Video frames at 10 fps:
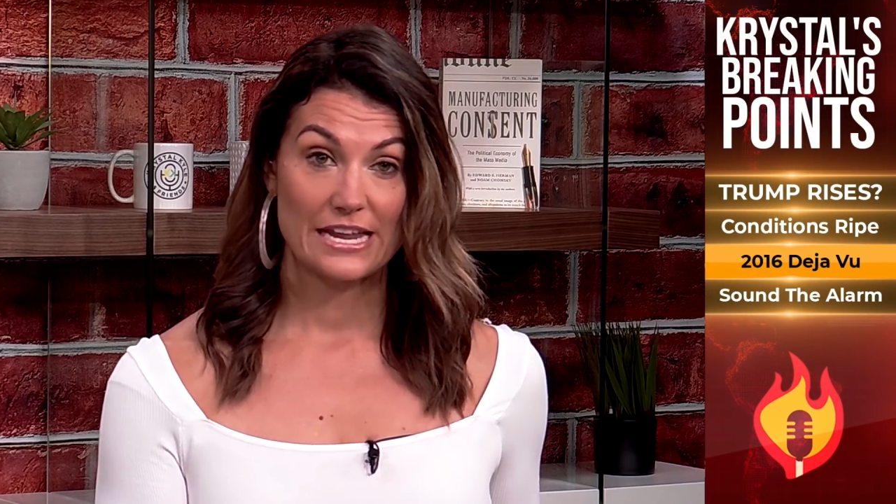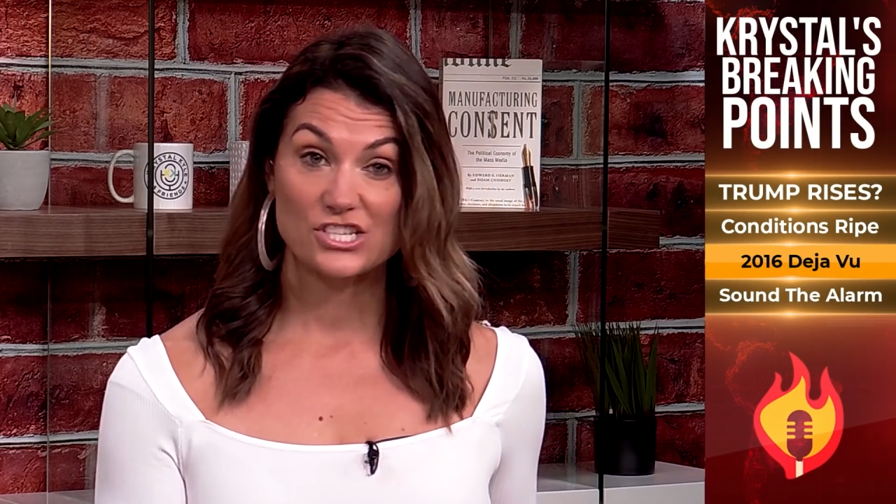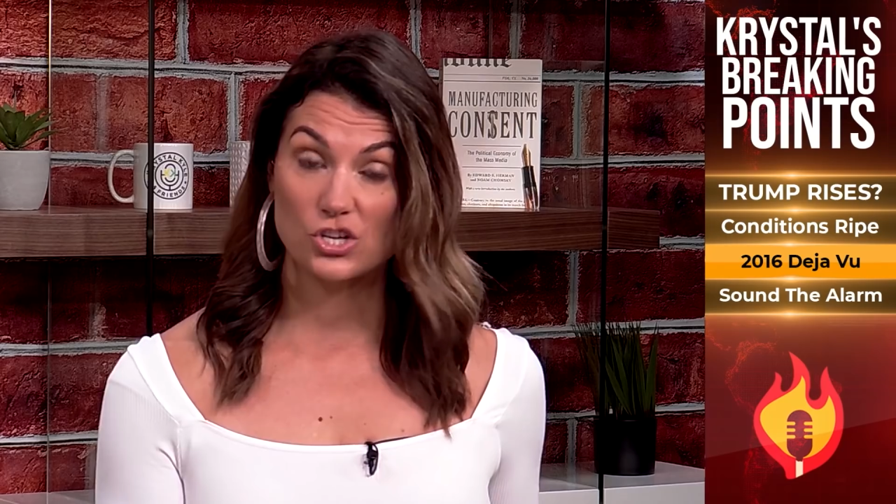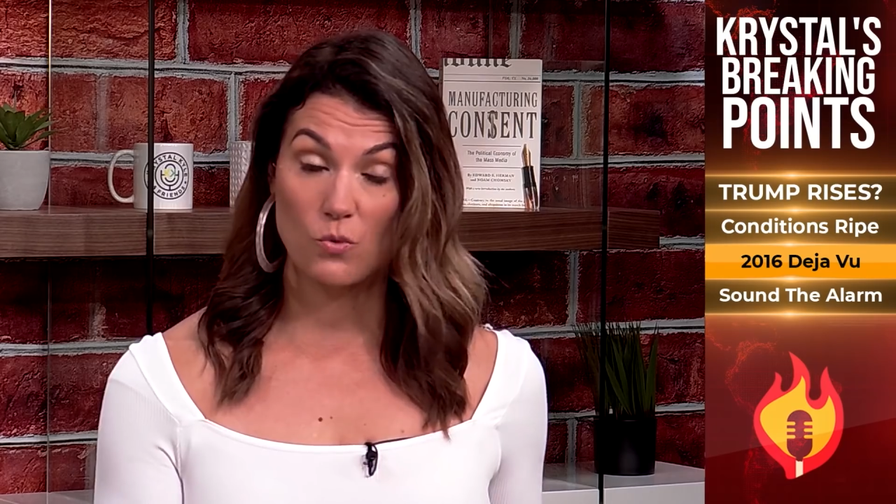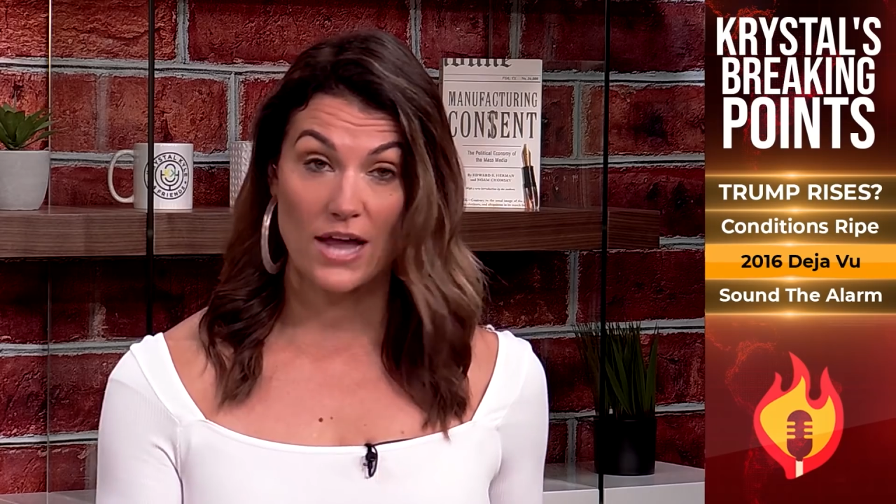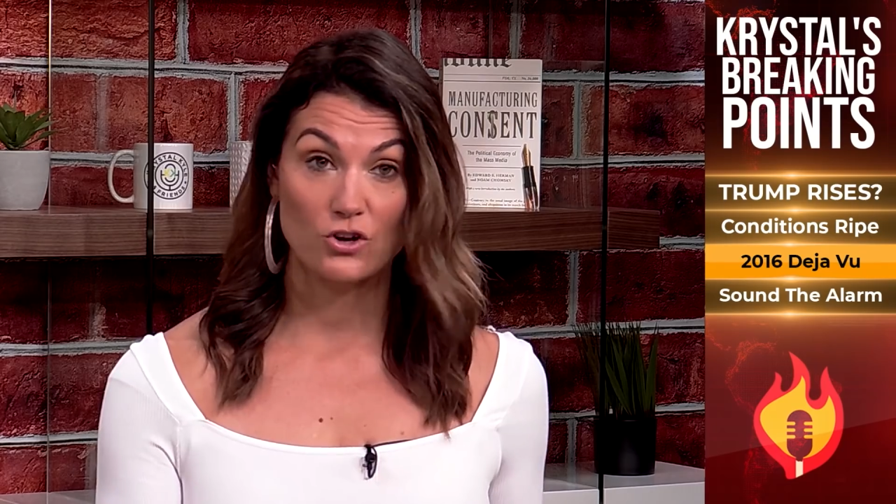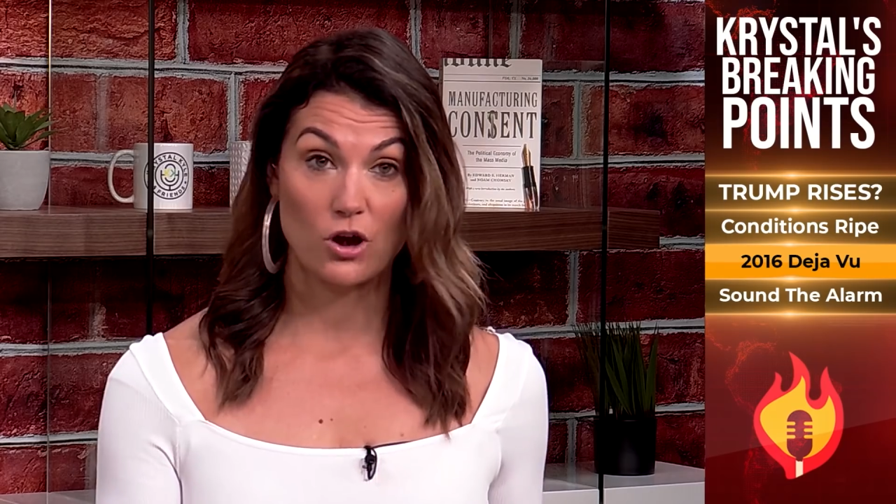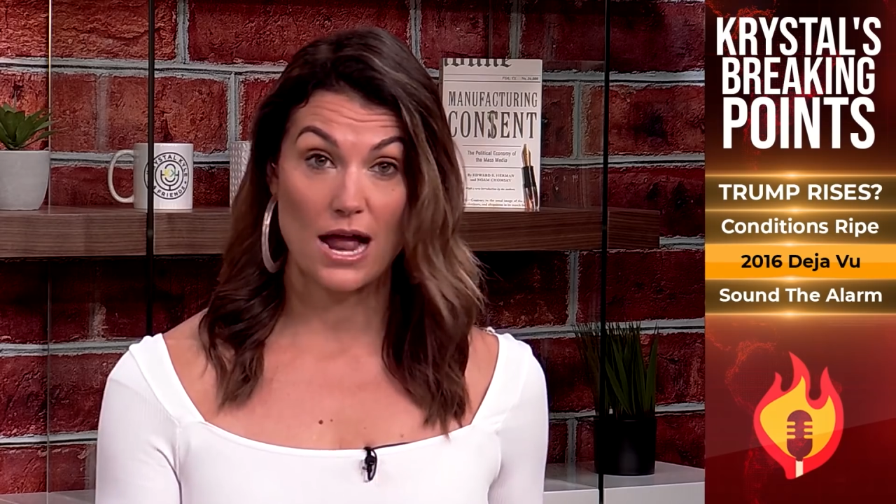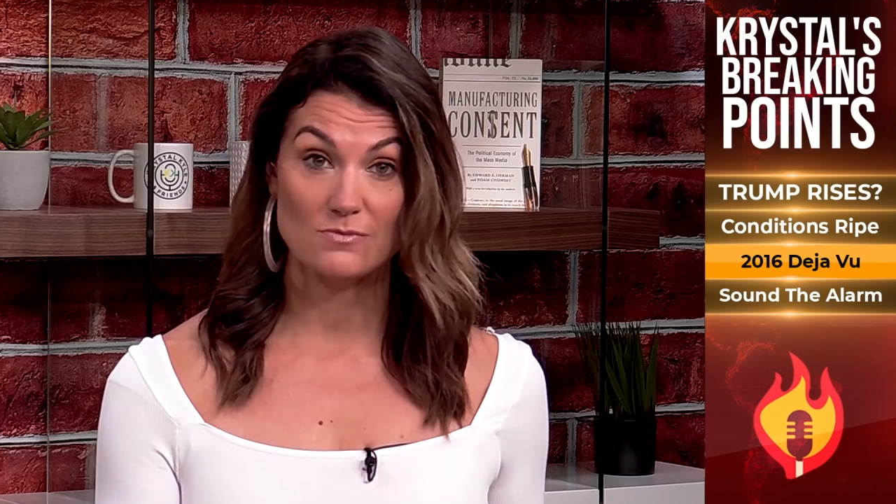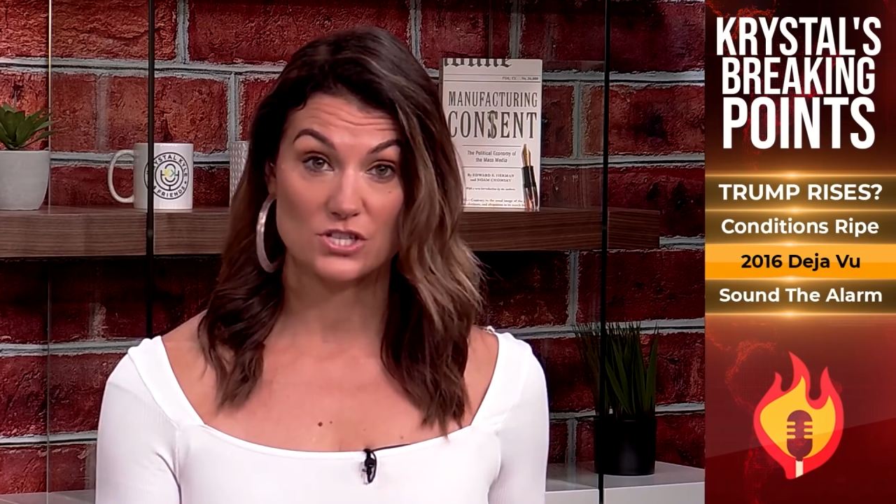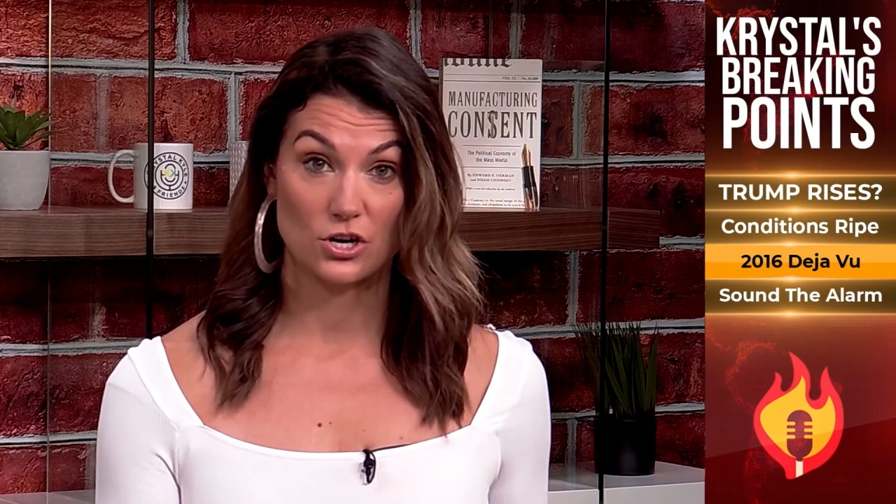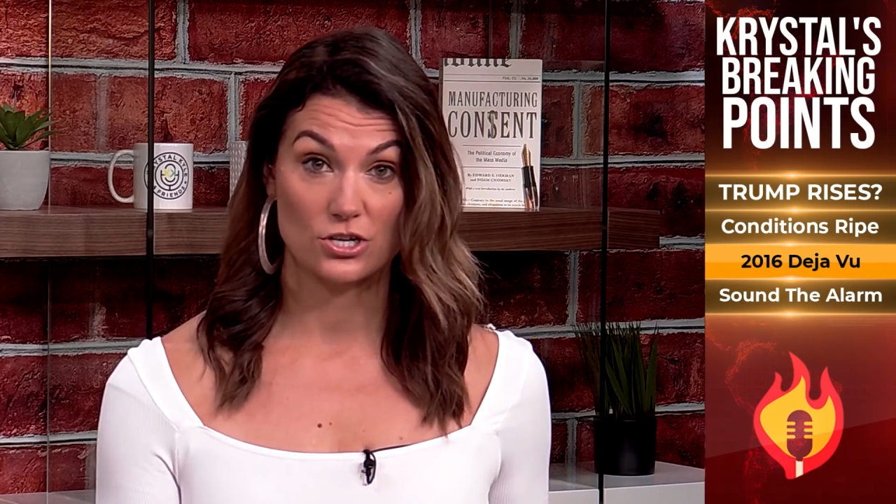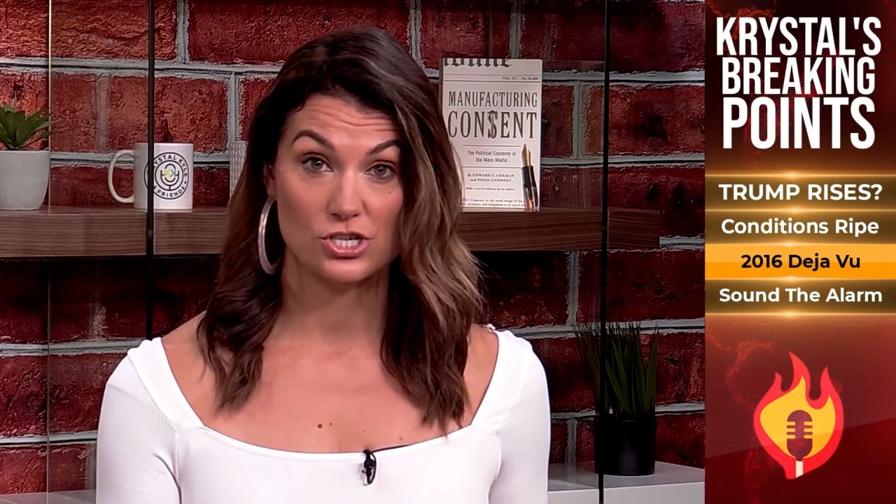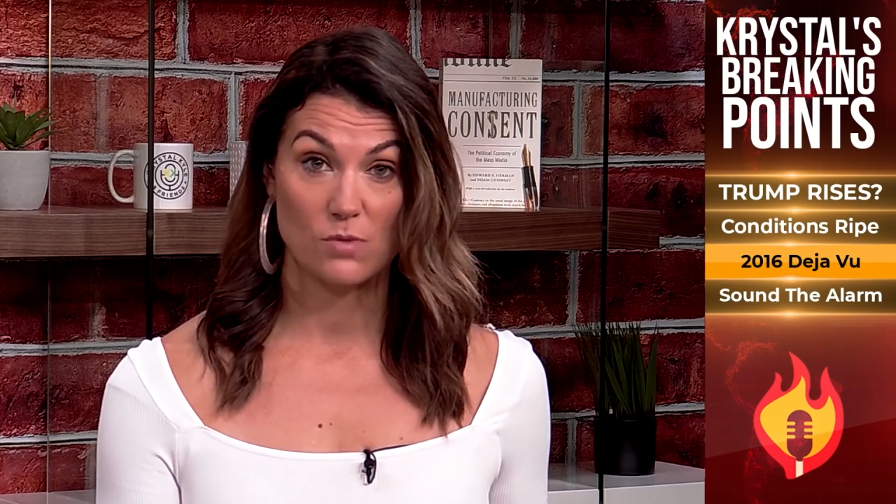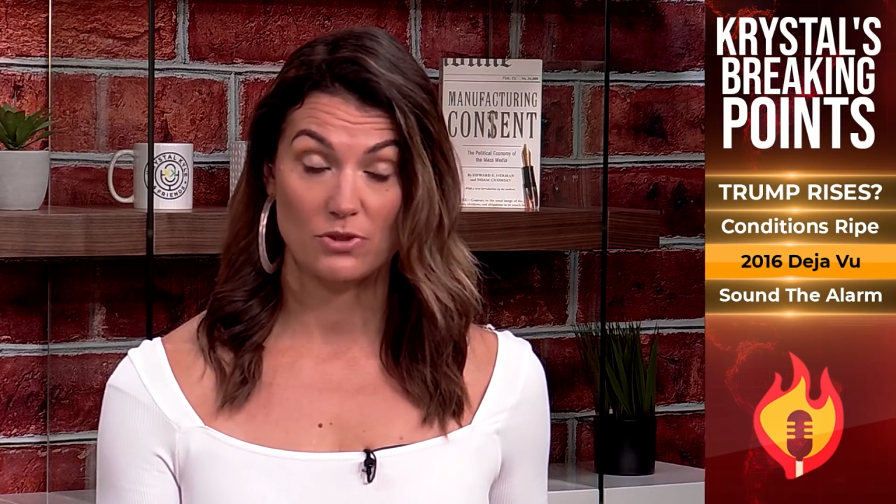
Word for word: nationwide crime surge